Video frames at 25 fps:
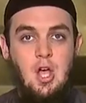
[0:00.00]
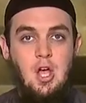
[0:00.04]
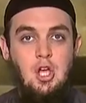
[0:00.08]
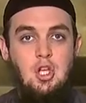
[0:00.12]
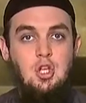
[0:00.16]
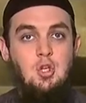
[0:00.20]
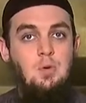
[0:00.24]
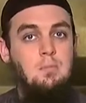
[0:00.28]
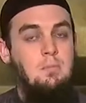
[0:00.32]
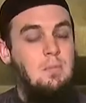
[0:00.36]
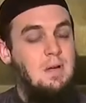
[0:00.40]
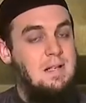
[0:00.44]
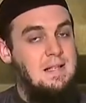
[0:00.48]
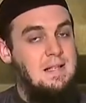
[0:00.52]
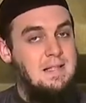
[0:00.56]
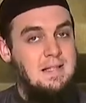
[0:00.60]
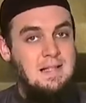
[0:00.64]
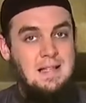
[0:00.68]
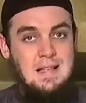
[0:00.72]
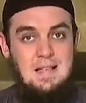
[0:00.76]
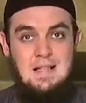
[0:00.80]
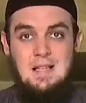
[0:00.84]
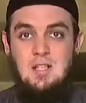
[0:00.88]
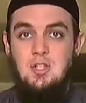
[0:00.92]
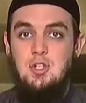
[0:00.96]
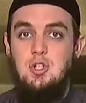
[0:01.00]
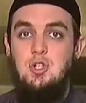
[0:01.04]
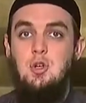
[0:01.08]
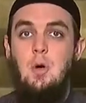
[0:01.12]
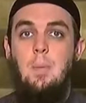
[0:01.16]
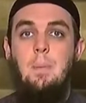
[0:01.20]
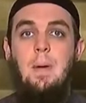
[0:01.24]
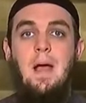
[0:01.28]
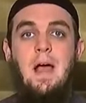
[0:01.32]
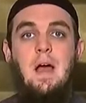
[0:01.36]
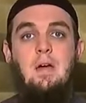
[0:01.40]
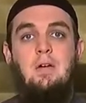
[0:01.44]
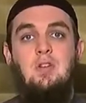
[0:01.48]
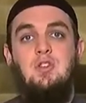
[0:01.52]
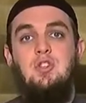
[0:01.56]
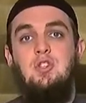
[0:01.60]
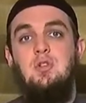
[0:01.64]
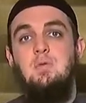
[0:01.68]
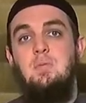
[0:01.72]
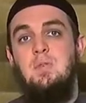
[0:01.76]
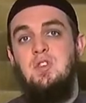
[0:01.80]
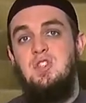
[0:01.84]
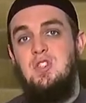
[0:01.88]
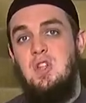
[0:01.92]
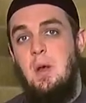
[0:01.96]
You must listen to your parents, you
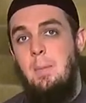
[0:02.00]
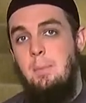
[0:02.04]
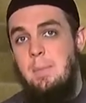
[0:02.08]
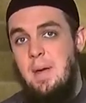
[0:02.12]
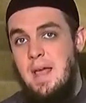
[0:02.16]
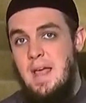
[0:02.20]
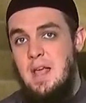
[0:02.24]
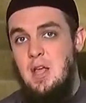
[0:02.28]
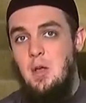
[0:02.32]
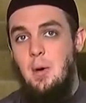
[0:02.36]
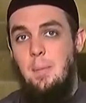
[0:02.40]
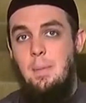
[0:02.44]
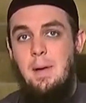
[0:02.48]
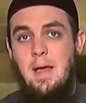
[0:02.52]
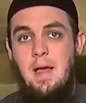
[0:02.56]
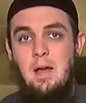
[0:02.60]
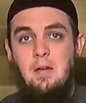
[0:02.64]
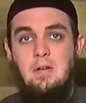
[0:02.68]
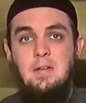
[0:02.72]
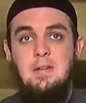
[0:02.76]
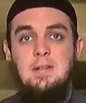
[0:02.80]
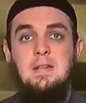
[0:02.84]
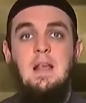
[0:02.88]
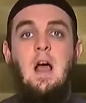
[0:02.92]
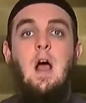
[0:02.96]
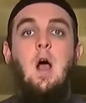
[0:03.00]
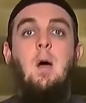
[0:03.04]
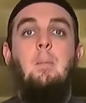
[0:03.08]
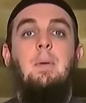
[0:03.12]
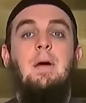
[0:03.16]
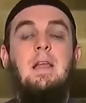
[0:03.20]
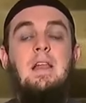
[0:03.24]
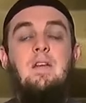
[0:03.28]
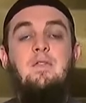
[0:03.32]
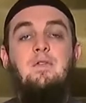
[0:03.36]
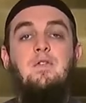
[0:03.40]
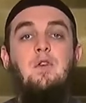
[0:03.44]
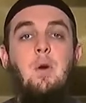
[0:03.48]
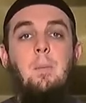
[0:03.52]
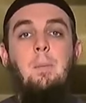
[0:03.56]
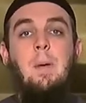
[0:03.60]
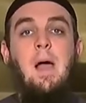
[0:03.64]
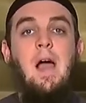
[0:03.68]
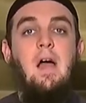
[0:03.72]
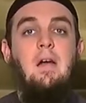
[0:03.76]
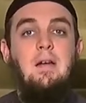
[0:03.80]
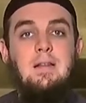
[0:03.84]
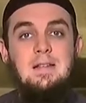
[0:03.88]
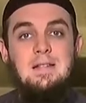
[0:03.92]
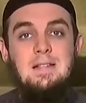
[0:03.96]
must obey your parents. But if your
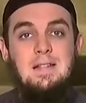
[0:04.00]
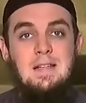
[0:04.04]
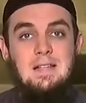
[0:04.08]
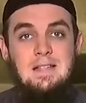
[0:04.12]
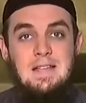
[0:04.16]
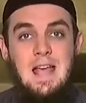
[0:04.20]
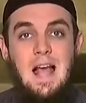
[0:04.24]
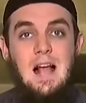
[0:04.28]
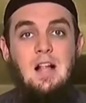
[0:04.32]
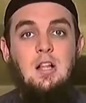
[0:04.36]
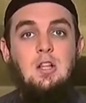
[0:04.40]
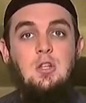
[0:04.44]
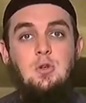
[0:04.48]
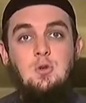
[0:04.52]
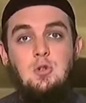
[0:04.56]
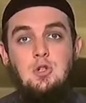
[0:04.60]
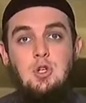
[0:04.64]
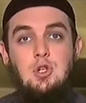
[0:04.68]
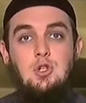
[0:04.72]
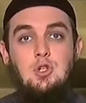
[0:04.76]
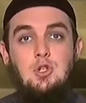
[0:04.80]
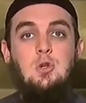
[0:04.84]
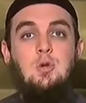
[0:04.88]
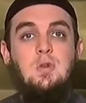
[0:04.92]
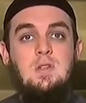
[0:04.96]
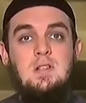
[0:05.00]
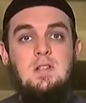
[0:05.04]
parents to tell you to do